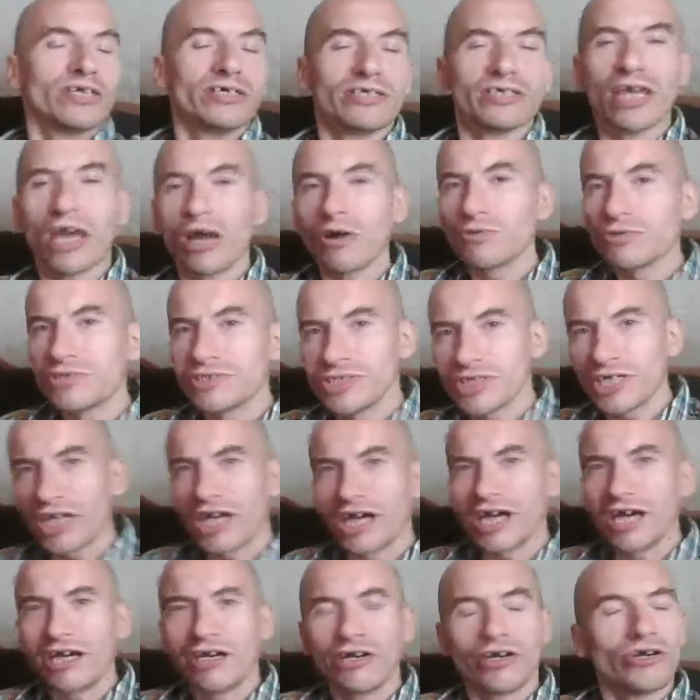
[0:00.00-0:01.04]

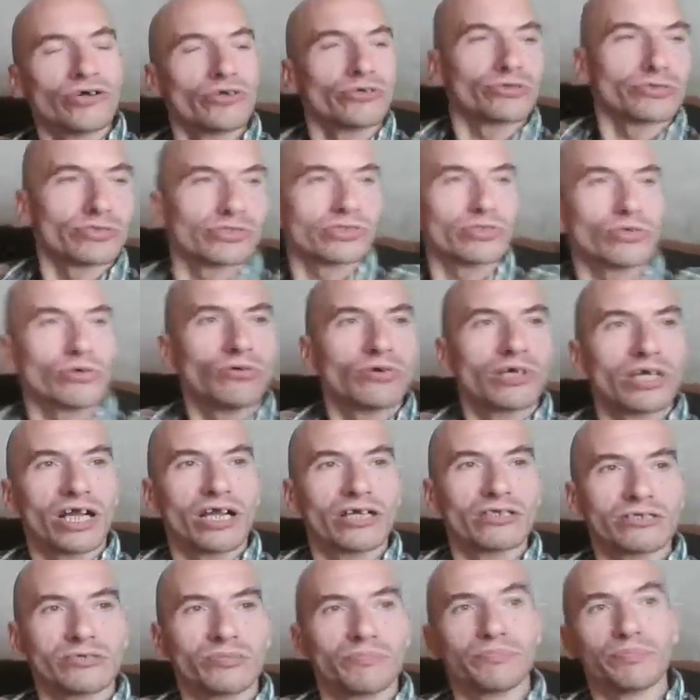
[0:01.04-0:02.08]
Yautja or
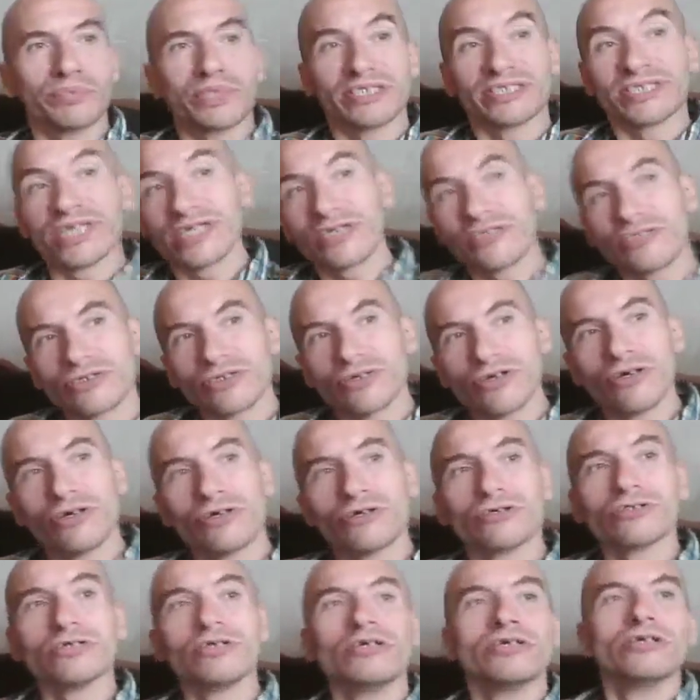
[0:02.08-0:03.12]
so-called
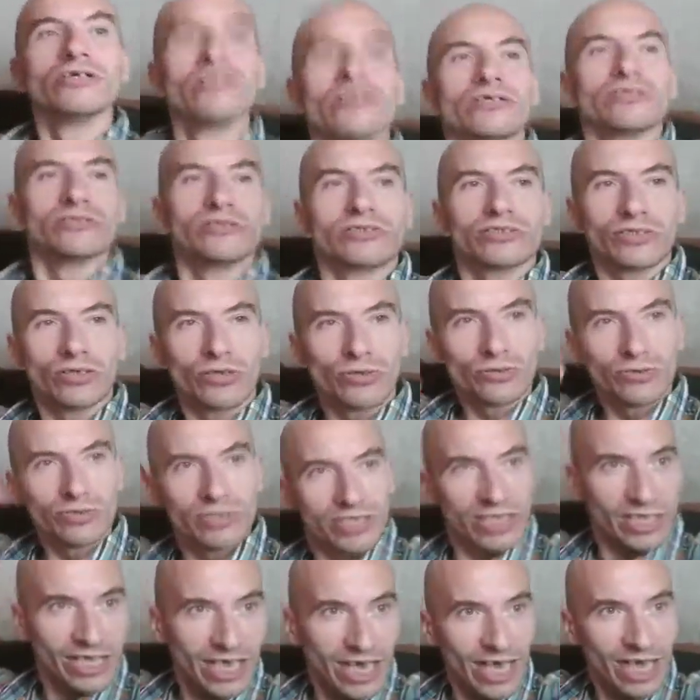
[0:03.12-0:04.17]
predator, so
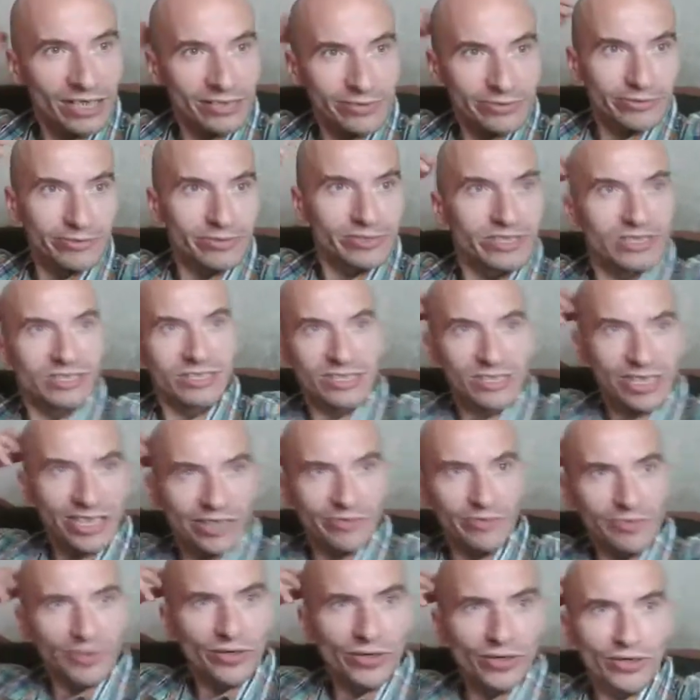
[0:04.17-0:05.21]
the adult
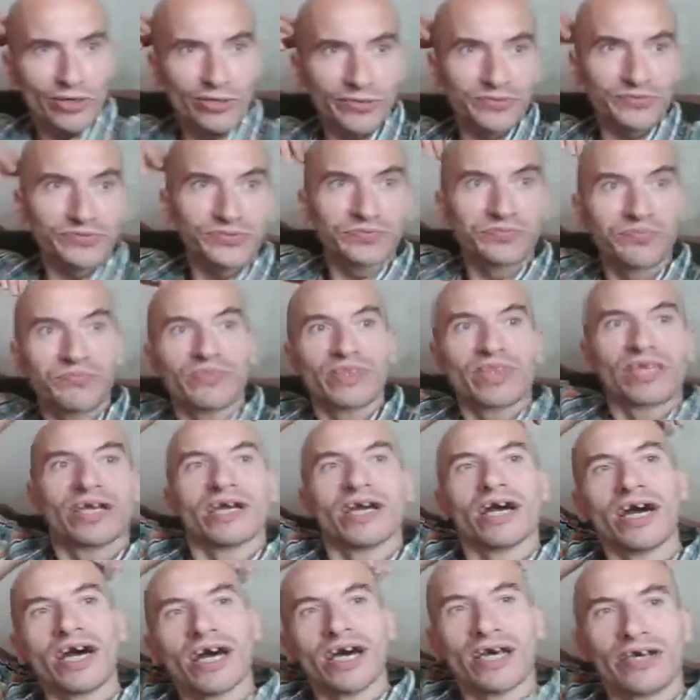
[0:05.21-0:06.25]
Xenomorph
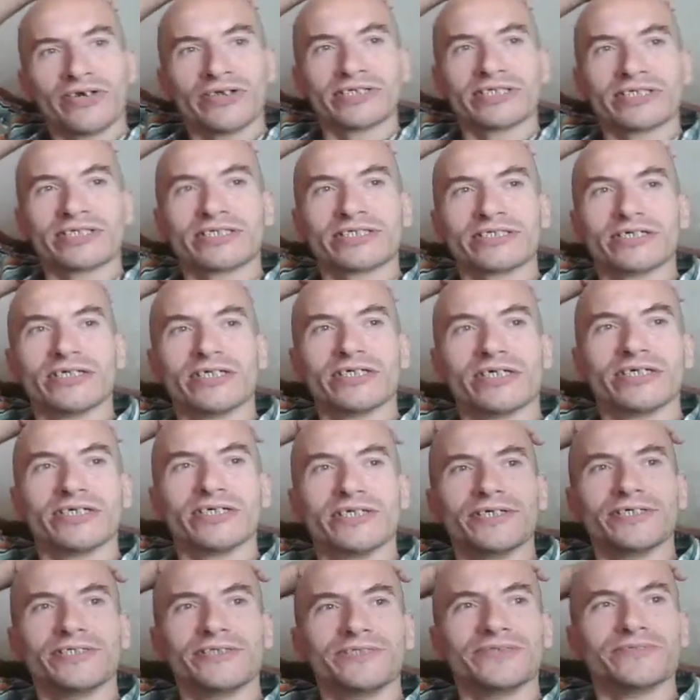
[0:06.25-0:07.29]
has
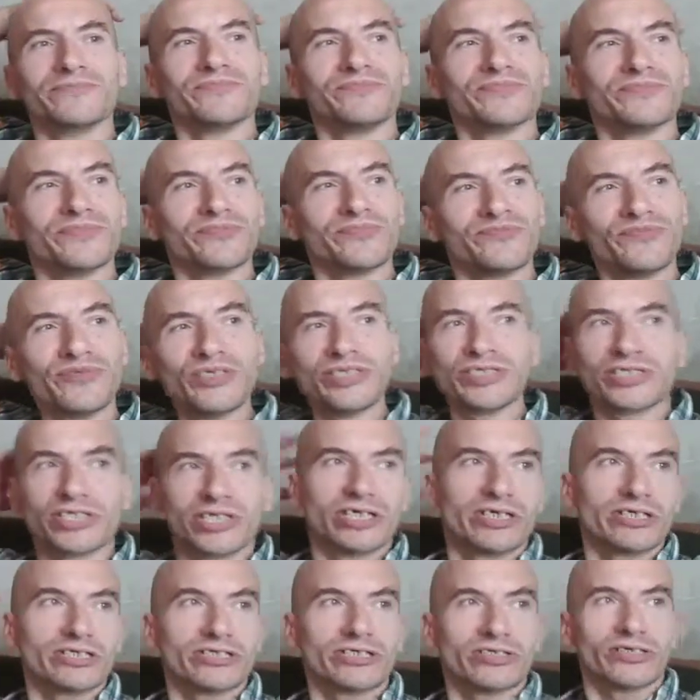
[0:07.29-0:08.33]
uh,
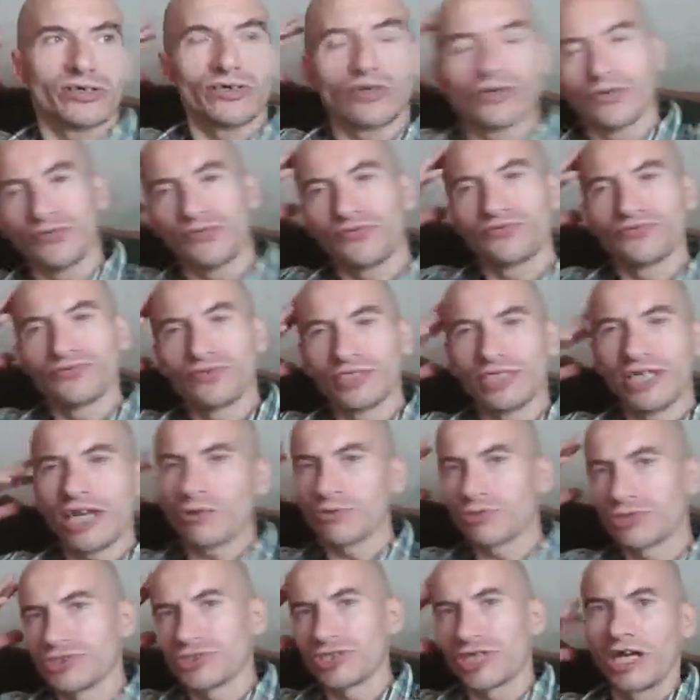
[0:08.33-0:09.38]
features of
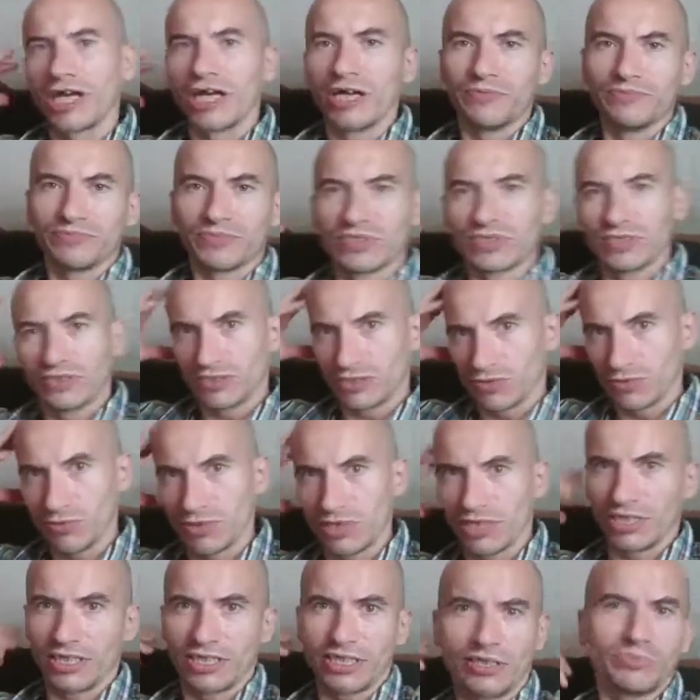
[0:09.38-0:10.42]
Yautja, so
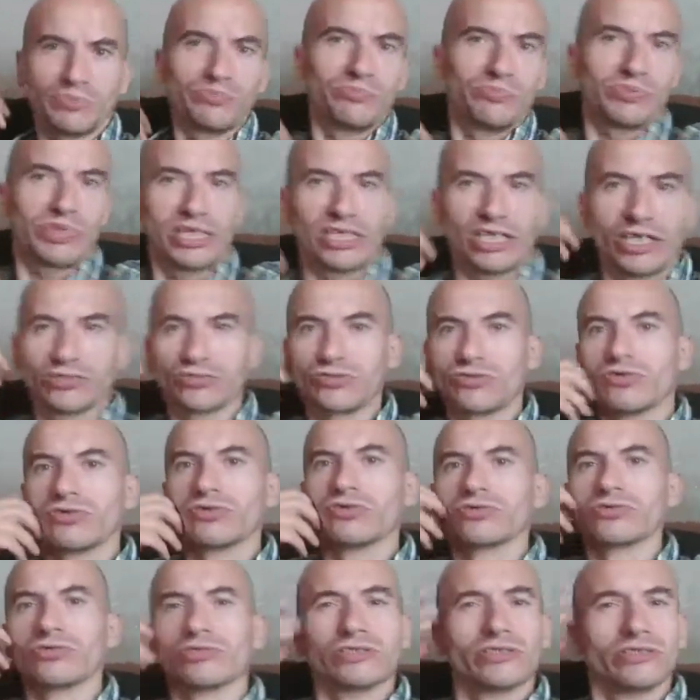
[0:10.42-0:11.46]
like predator
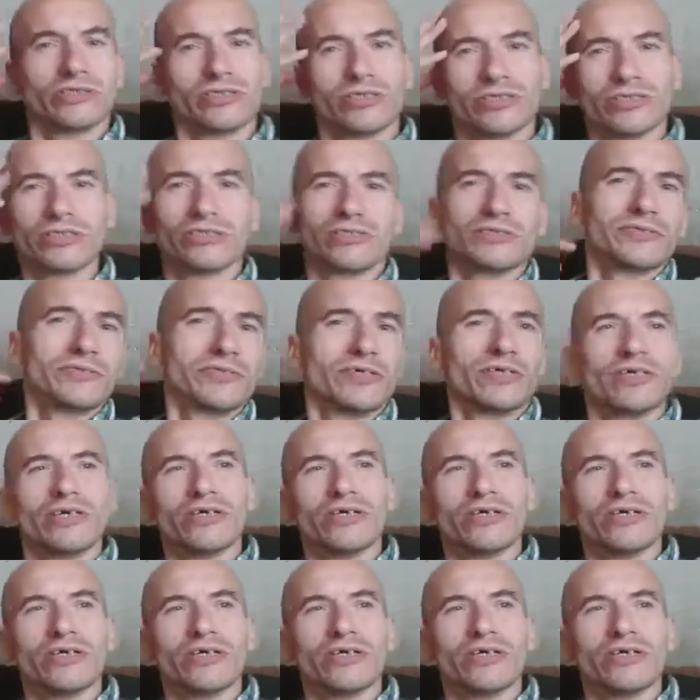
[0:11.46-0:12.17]
uh,